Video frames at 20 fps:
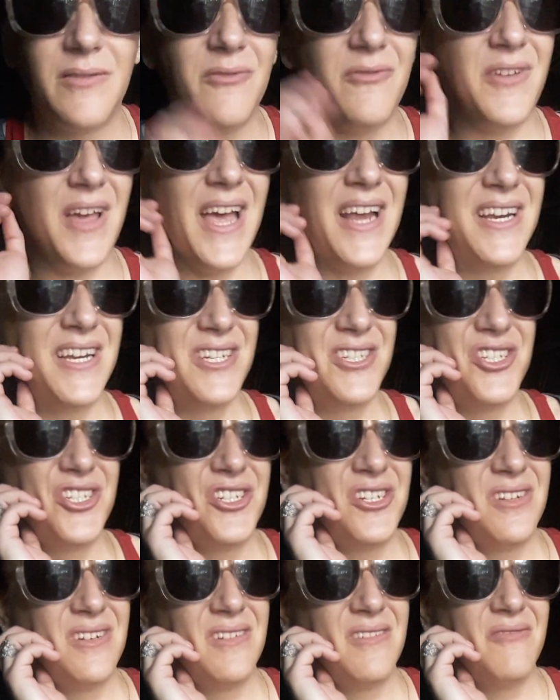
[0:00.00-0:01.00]

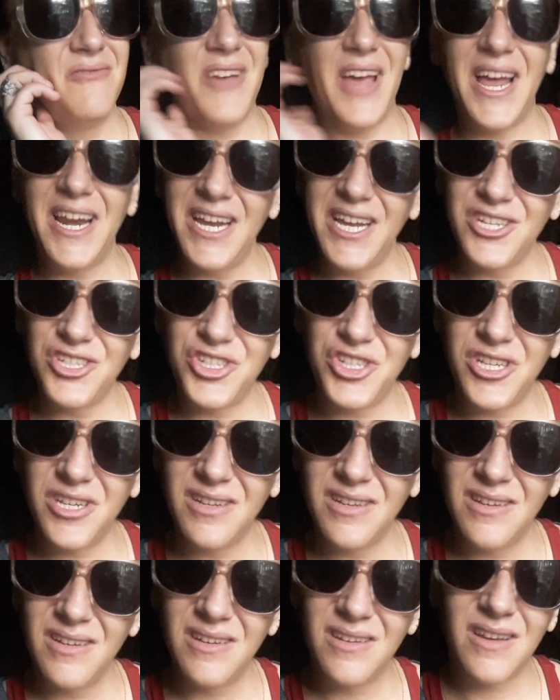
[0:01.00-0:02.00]
Vanished,
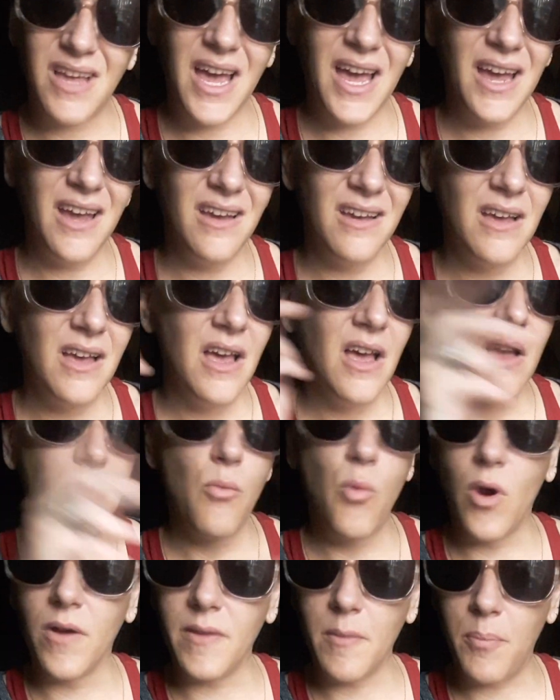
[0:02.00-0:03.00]
okay?
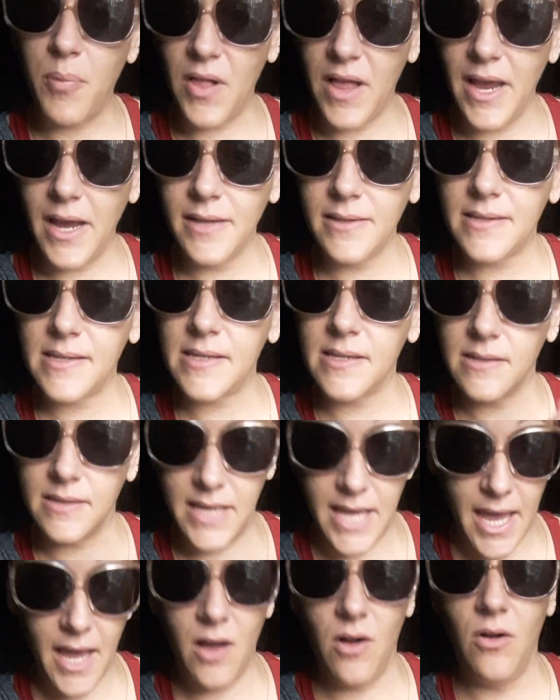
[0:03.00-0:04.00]
Where the plants
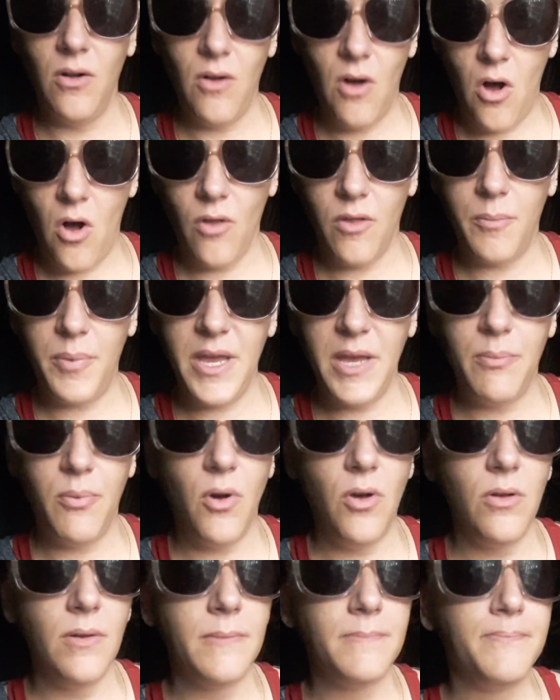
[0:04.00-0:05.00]
kill all the
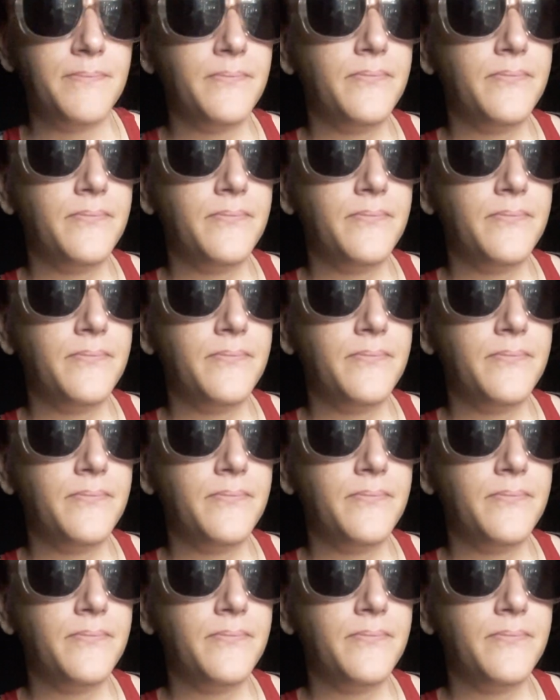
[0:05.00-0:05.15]
people.